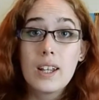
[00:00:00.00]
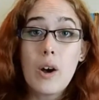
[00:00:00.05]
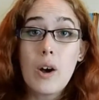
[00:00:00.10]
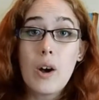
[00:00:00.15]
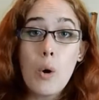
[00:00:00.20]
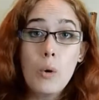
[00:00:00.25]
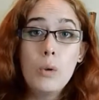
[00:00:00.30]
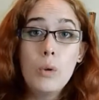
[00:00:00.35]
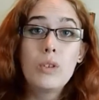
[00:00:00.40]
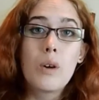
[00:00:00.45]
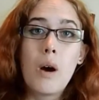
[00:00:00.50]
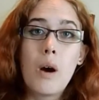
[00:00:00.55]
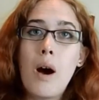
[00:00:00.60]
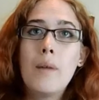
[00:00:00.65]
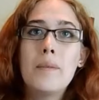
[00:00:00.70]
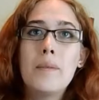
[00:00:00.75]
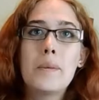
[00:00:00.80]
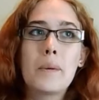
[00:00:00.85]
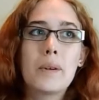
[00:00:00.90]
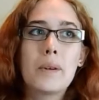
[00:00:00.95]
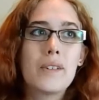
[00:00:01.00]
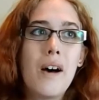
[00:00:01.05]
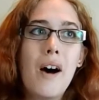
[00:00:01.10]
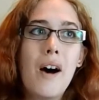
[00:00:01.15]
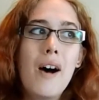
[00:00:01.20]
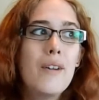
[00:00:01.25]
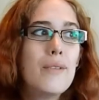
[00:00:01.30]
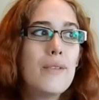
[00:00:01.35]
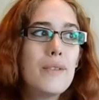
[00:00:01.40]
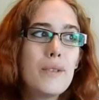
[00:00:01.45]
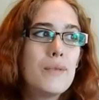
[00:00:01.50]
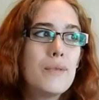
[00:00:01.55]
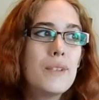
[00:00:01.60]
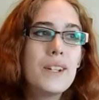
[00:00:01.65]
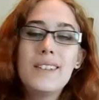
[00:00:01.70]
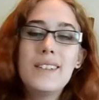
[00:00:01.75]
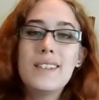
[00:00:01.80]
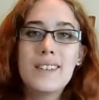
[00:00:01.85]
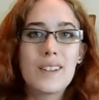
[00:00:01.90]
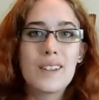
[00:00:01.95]
Old comic books, half the
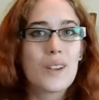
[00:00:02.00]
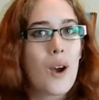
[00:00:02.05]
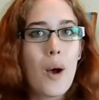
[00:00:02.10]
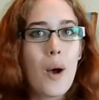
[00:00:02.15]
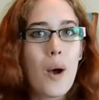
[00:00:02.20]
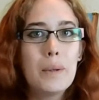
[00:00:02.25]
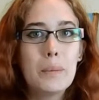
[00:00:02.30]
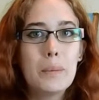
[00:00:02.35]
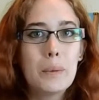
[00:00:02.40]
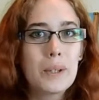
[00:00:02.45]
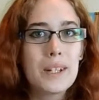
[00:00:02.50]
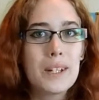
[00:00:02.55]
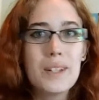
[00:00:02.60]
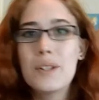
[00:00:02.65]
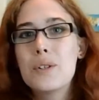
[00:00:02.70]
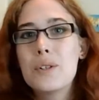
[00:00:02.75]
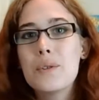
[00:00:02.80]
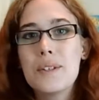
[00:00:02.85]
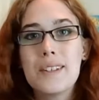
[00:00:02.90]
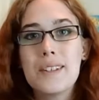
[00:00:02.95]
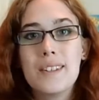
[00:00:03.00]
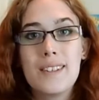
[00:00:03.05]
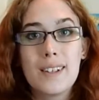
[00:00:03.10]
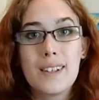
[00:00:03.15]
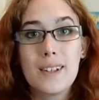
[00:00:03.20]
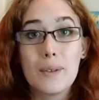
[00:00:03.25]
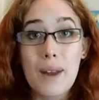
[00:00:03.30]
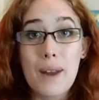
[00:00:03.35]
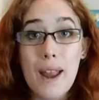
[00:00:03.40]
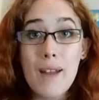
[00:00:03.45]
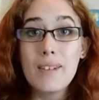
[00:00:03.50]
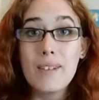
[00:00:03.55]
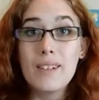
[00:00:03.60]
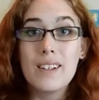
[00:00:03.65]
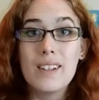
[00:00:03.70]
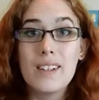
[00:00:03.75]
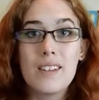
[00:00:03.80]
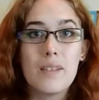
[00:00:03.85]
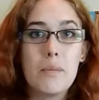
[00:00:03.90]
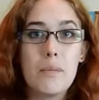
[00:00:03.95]
reason the comic book industry is still around
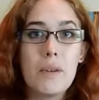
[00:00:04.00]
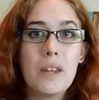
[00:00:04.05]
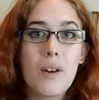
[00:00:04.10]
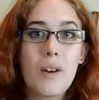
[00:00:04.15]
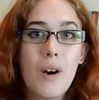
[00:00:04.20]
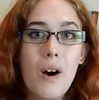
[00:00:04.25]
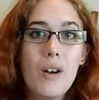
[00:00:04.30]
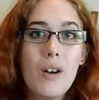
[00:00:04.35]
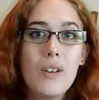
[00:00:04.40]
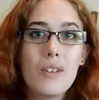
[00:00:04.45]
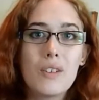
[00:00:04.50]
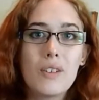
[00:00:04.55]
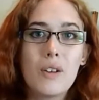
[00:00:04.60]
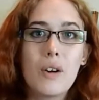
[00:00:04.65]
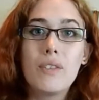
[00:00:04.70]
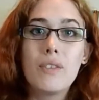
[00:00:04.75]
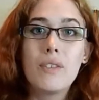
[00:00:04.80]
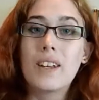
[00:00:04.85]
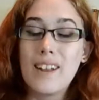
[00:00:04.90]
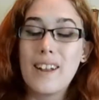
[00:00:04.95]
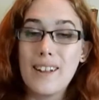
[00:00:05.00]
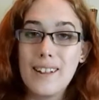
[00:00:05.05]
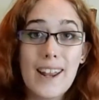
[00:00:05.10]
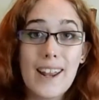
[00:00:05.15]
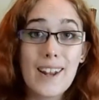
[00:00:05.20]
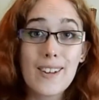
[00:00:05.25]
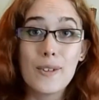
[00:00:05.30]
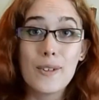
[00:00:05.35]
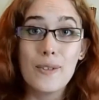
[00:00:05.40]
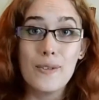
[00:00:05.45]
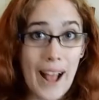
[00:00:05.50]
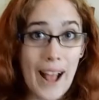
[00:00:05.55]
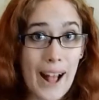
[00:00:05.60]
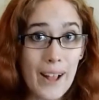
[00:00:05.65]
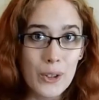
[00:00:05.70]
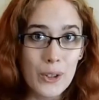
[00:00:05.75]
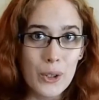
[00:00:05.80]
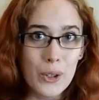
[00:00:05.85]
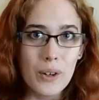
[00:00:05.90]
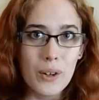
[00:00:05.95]
is because of the collector
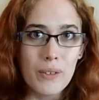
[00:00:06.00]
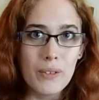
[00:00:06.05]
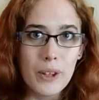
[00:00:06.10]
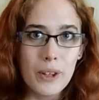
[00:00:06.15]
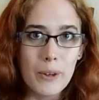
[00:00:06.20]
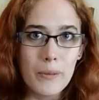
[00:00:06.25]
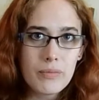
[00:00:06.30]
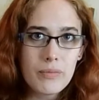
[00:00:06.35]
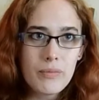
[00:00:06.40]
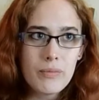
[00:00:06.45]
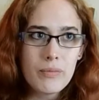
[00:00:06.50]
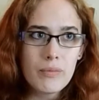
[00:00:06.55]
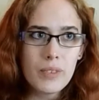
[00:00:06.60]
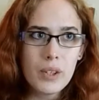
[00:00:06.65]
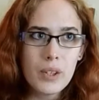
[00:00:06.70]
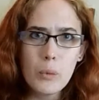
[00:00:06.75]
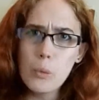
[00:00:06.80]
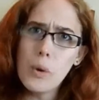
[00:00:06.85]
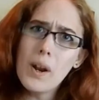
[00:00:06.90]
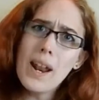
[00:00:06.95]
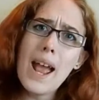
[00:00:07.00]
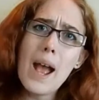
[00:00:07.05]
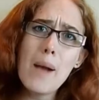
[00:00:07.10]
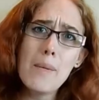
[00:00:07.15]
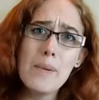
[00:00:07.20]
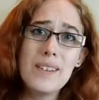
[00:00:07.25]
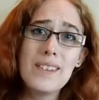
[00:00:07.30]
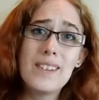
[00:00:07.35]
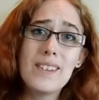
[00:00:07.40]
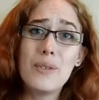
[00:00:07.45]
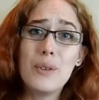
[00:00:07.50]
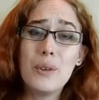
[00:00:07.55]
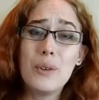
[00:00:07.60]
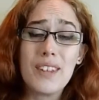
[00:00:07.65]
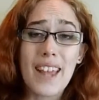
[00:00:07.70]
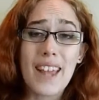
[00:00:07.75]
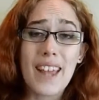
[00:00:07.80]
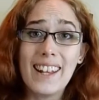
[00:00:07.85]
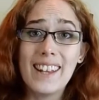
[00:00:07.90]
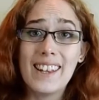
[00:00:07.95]
value of them. What happens if you
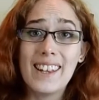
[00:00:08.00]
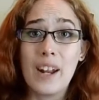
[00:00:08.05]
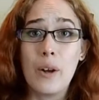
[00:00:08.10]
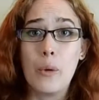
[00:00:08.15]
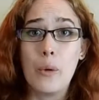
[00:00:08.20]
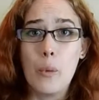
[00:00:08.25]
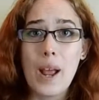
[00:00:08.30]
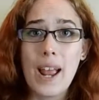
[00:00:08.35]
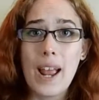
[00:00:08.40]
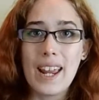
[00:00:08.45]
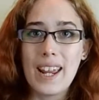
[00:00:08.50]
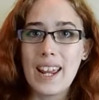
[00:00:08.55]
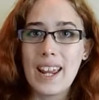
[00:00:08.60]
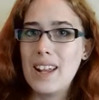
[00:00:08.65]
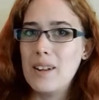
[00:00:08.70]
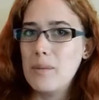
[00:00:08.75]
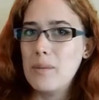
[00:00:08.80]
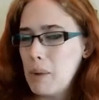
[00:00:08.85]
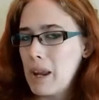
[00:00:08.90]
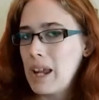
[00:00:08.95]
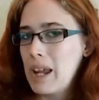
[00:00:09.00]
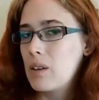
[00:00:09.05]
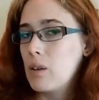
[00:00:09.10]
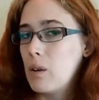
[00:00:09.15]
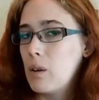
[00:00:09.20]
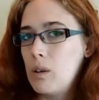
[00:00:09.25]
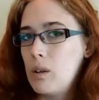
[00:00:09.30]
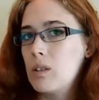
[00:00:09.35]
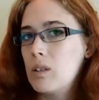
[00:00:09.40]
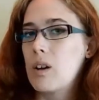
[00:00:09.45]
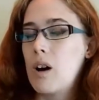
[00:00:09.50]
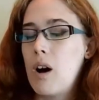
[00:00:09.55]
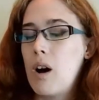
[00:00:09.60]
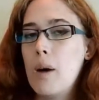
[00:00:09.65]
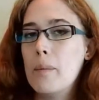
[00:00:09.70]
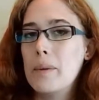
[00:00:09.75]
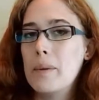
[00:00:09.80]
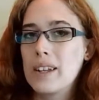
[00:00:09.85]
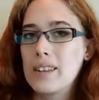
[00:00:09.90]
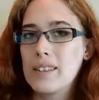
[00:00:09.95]
take that away and make all
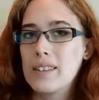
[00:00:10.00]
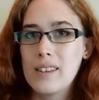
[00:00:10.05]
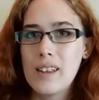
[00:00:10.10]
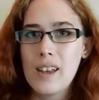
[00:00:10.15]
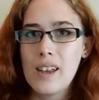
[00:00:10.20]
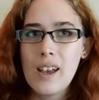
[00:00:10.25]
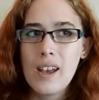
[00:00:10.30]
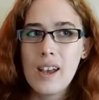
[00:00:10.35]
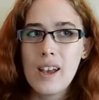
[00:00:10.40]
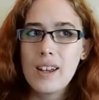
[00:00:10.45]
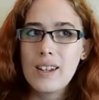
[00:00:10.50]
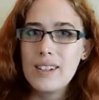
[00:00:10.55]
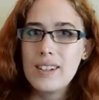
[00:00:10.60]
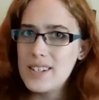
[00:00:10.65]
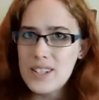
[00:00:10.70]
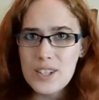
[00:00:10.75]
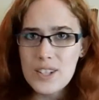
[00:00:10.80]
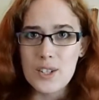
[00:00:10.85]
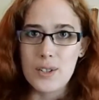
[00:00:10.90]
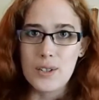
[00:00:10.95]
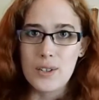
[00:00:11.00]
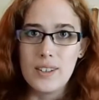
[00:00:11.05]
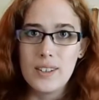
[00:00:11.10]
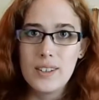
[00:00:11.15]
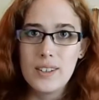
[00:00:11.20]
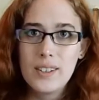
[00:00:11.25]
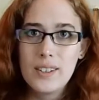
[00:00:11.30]
comics digital?